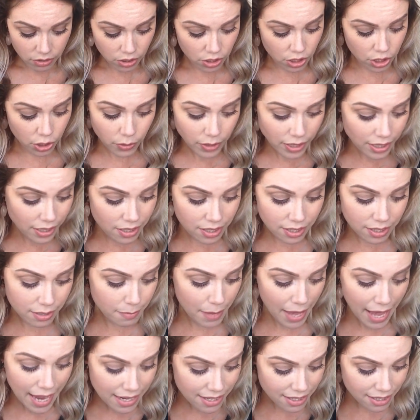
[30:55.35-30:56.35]
doing
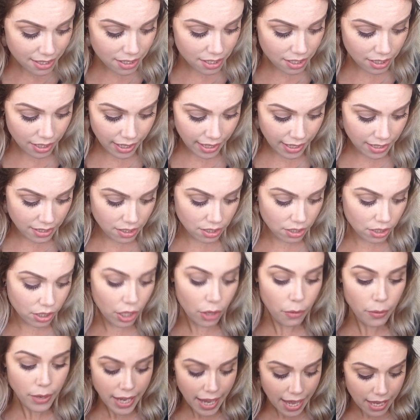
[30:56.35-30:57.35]
some exercise,
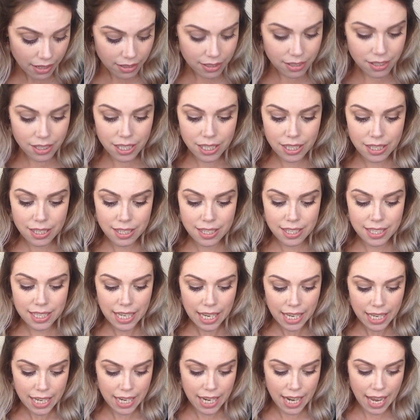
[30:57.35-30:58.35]
going out into the
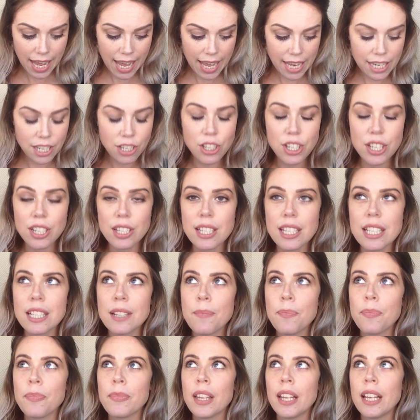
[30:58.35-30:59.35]
sun and just